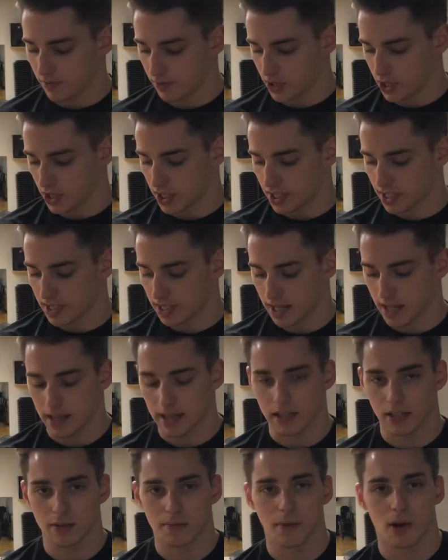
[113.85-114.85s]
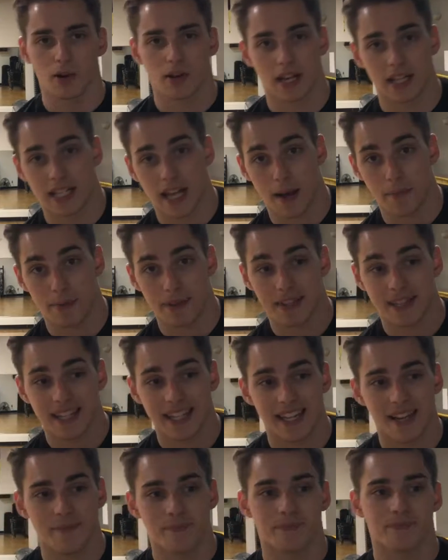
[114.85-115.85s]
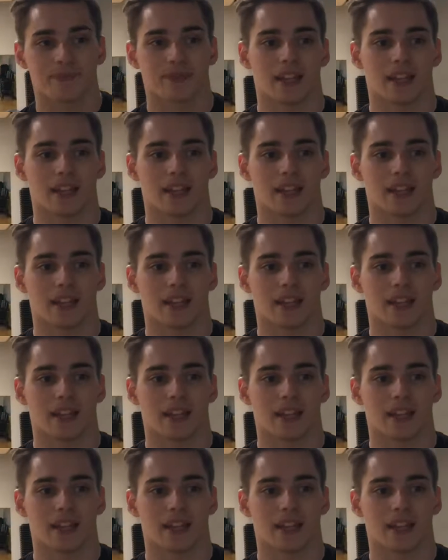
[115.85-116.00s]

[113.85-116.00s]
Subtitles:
which is a little bone on top of the knee,